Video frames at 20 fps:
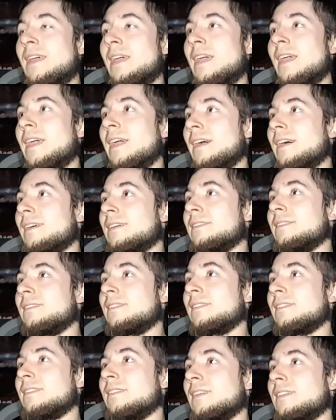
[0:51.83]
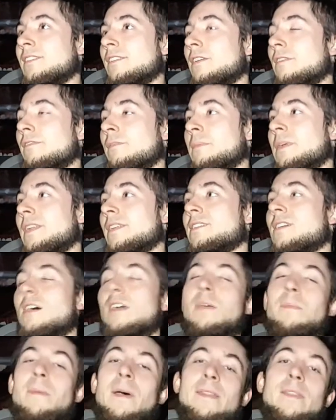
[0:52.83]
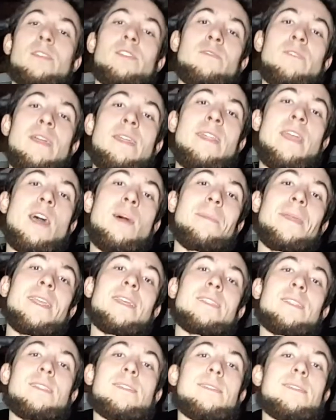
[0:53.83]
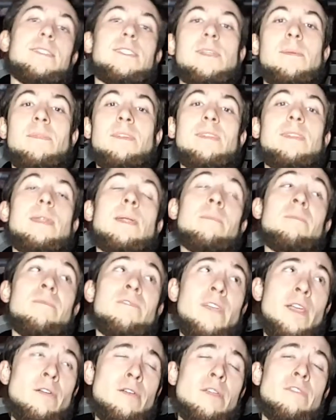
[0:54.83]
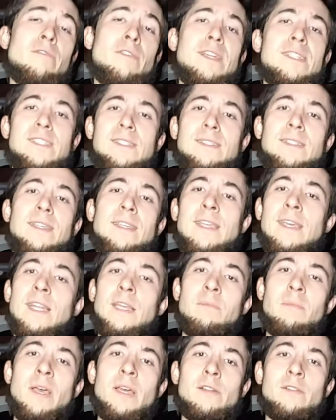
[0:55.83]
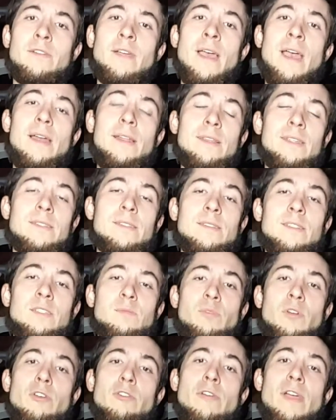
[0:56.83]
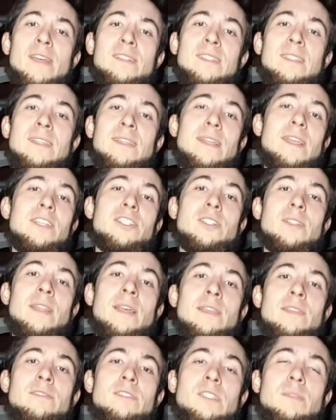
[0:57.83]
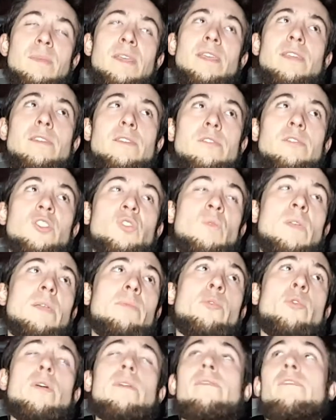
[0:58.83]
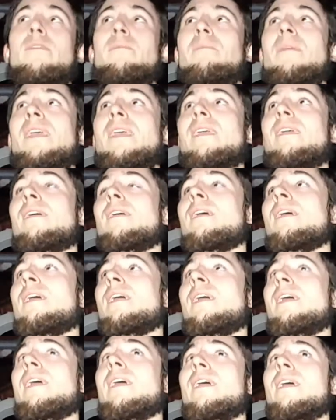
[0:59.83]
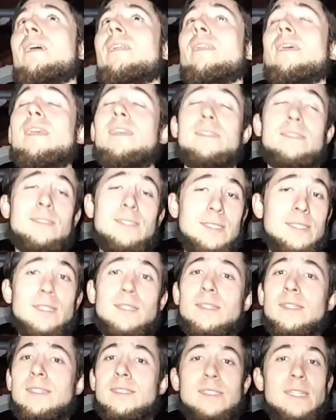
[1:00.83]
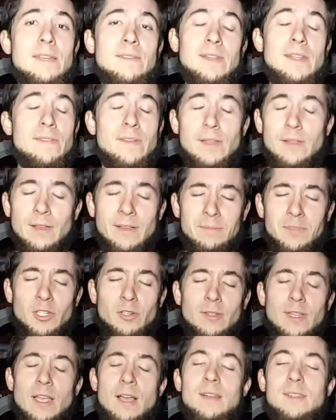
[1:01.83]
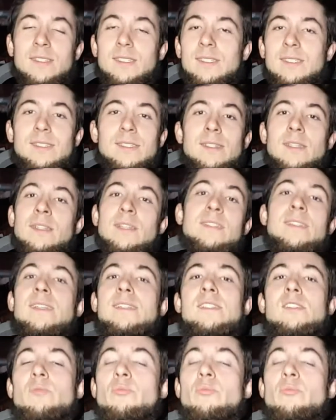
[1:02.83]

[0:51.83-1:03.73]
And it's good for me to talk about this right now because this is something that I'm very recently getting better at, is procrastination. That used to be a huge weak point for me, and still is, even if I'm totally honest, it still is. I still